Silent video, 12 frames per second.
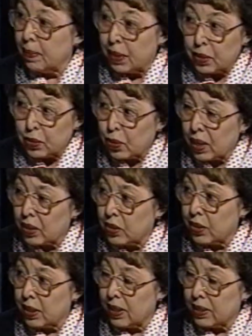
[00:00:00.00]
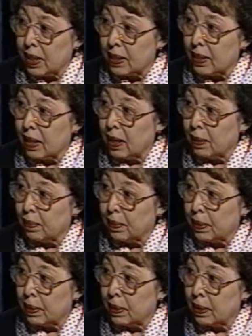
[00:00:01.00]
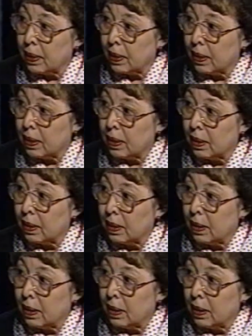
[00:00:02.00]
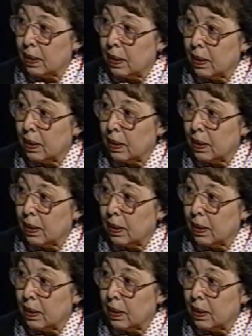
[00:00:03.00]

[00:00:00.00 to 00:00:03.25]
other tragedy at that time? It